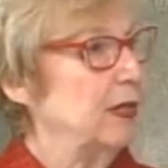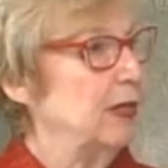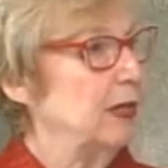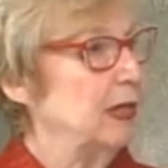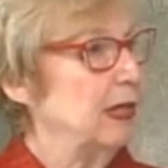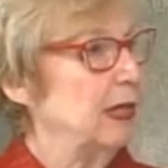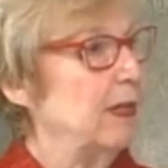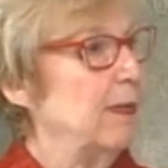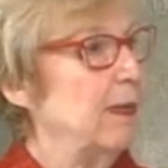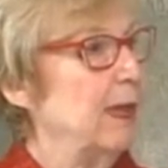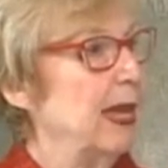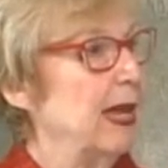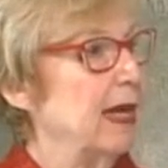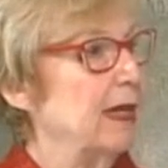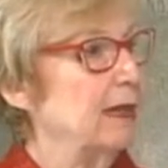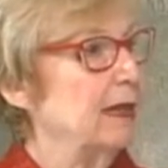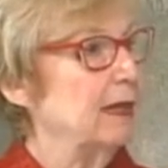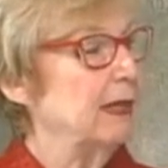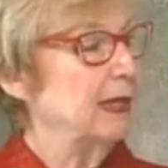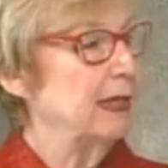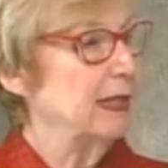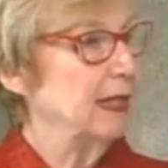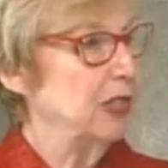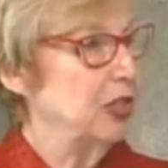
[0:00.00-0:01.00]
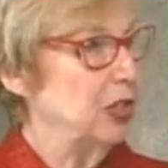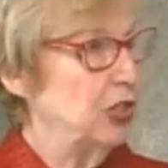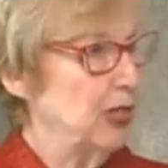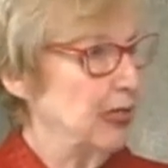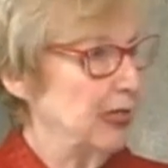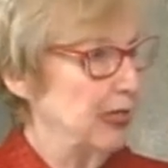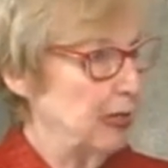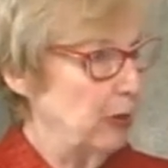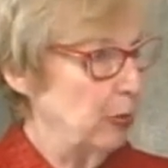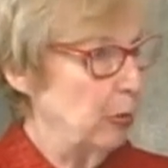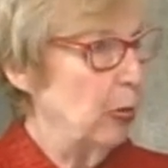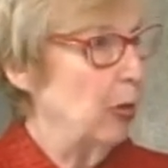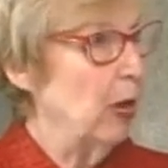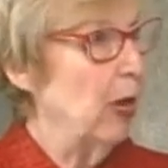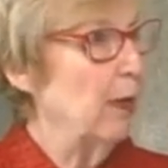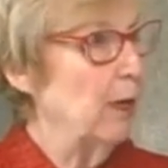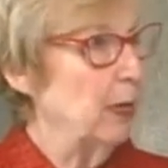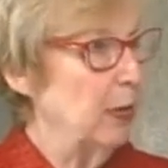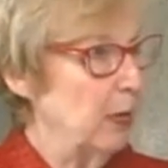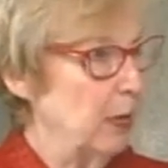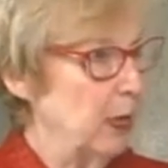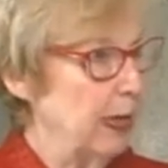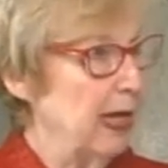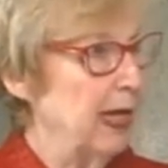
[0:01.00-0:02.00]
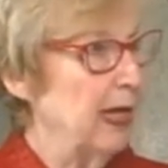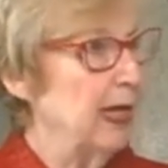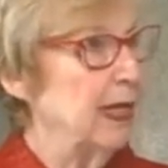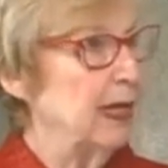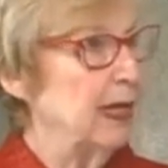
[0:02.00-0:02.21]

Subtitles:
come out and suggest the proper way.